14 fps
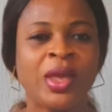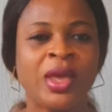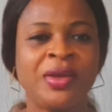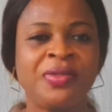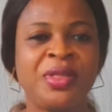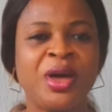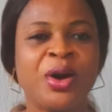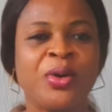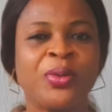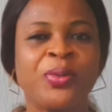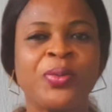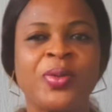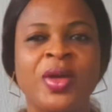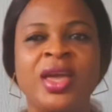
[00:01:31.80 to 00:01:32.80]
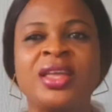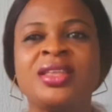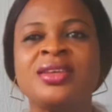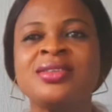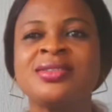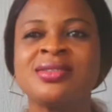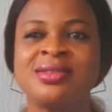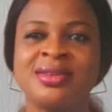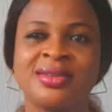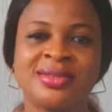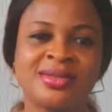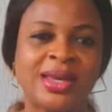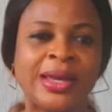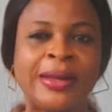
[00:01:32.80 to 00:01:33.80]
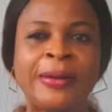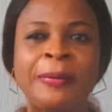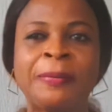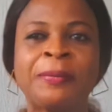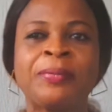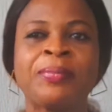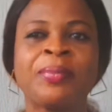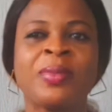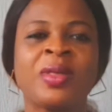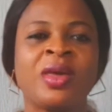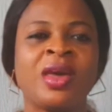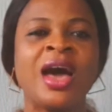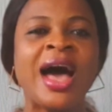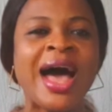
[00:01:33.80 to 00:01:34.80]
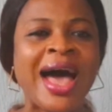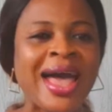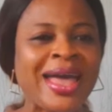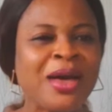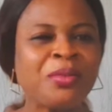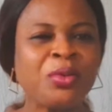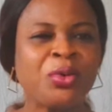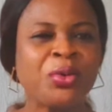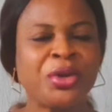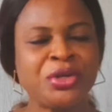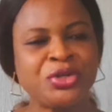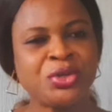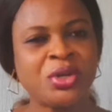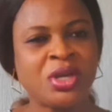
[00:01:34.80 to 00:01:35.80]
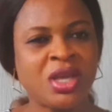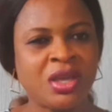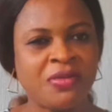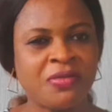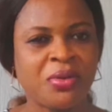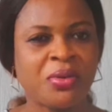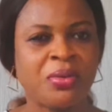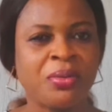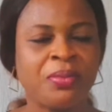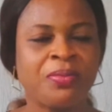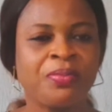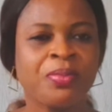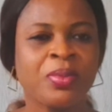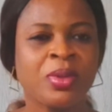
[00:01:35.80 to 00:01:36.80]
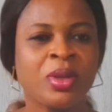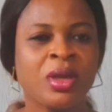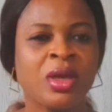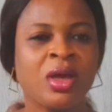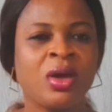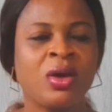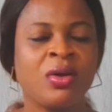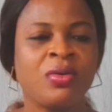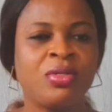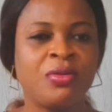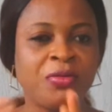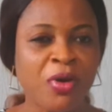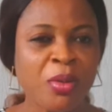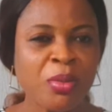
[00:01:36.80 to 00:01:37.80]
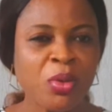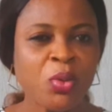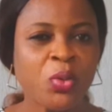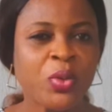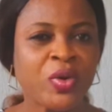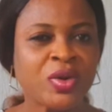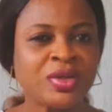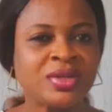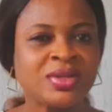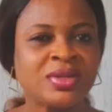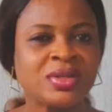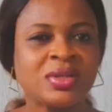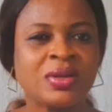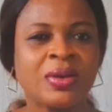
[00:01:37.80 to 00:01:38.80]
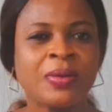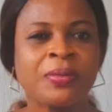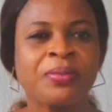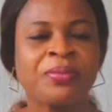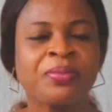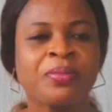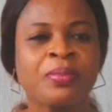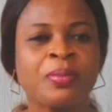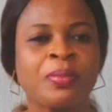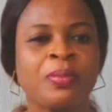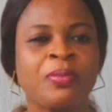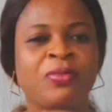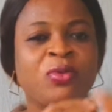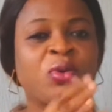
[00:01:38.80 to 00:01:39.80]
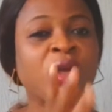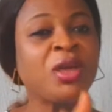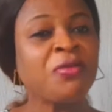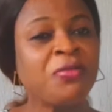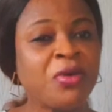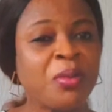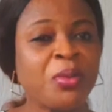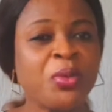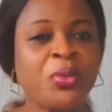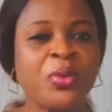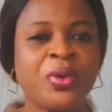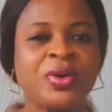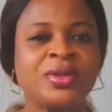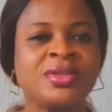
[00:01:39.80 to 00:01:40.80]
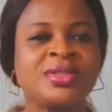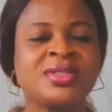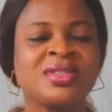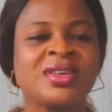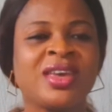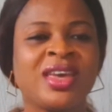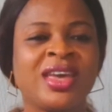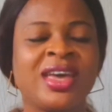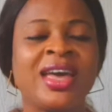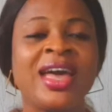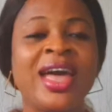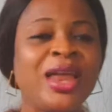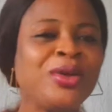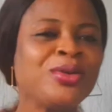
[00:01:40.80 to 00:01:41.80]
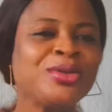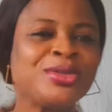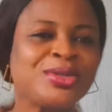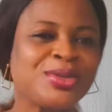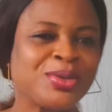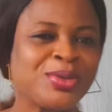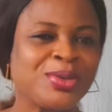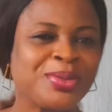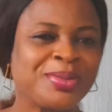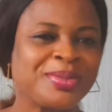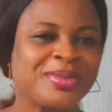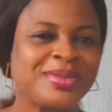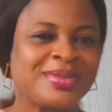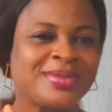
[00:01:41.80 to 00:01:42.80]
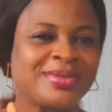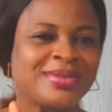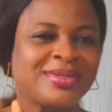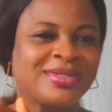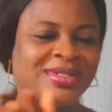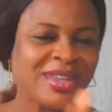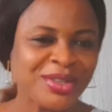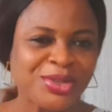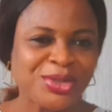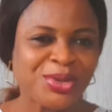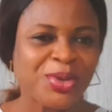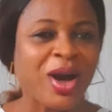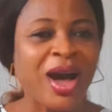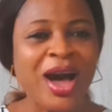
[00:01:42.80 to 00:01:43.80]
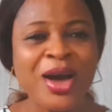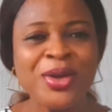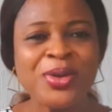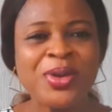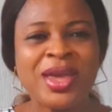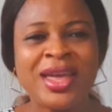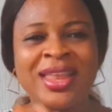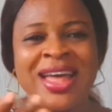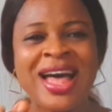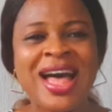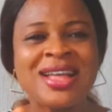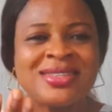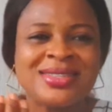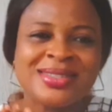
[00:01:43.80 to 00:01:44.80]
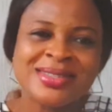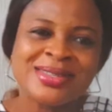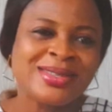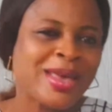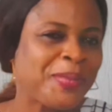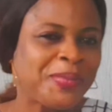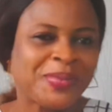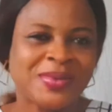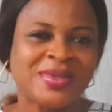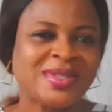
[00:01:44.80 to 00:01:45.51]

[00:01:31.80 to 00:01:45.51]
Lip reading: Now, in this lesson, I am going to give you the formal words, the informal words, and also teach you how you can accept